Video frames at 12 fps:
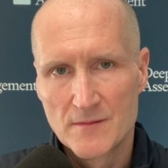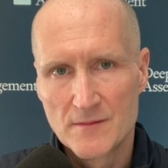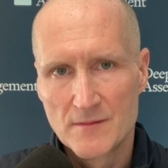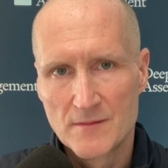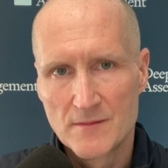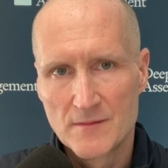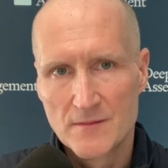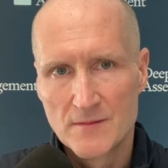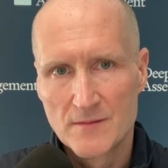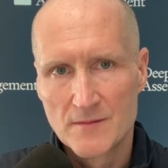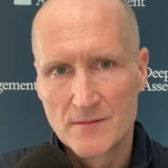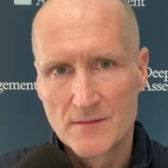
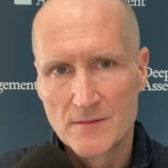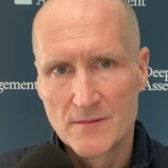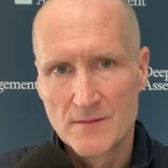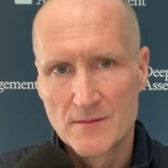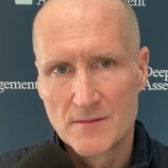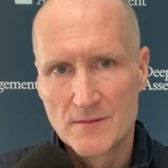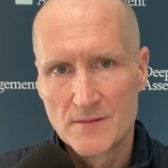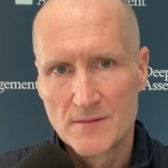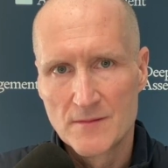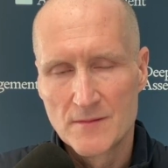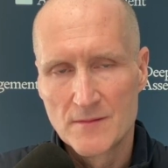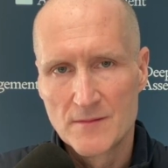
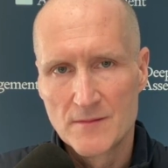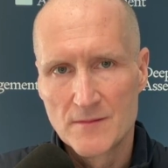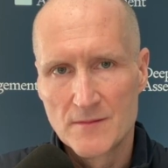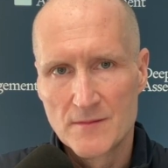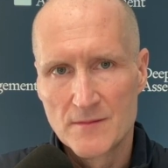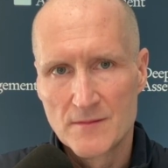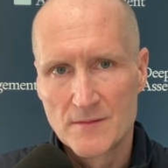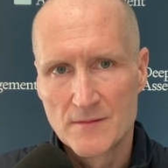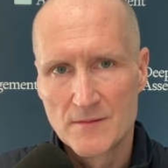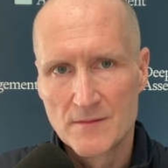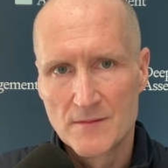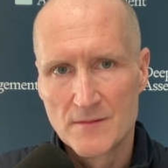
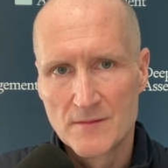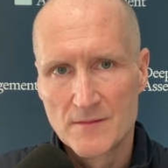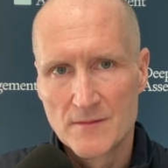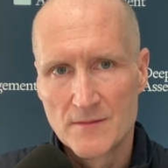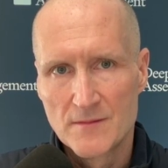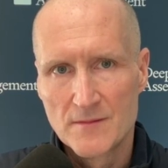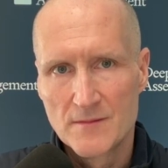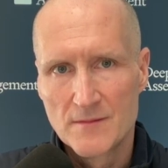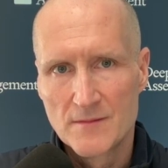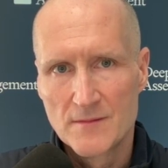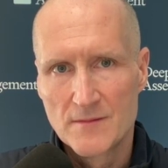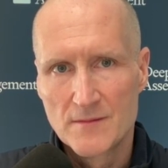
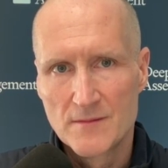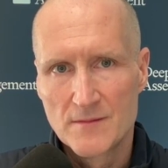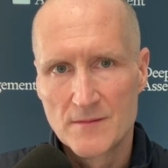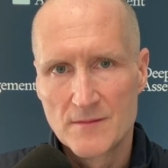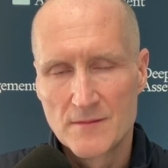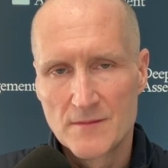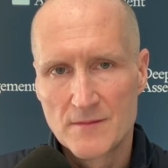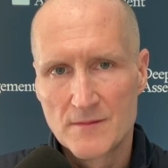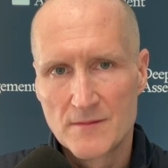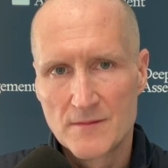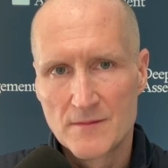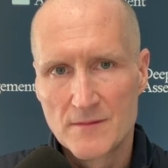
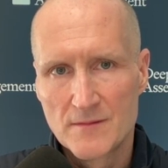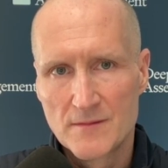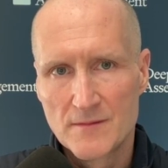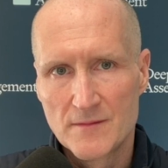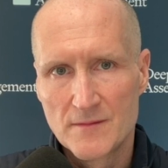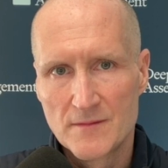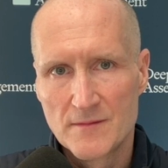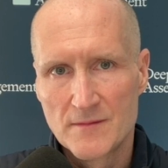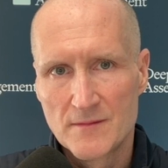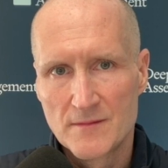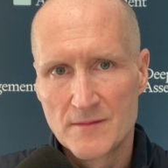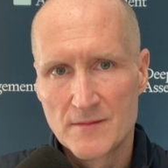
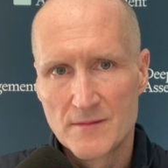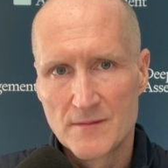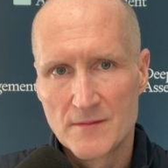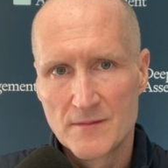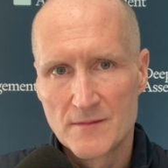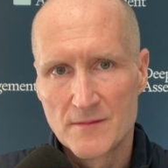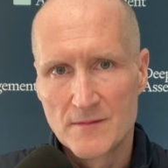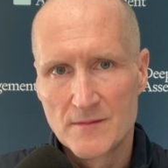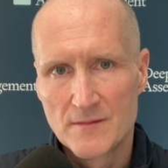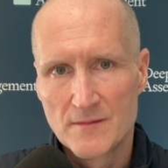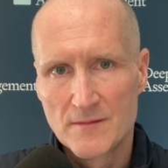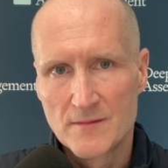
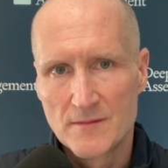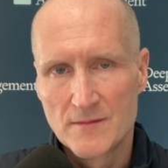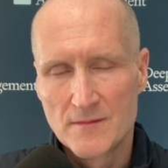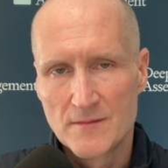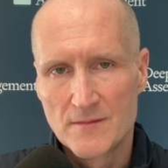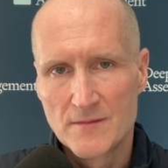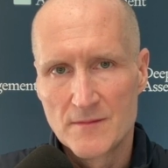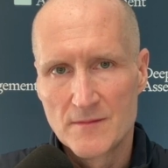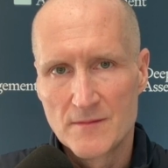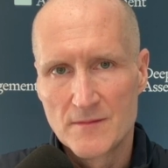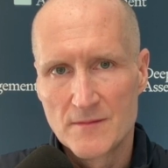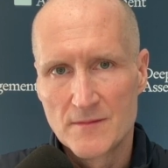The person shown says nothing.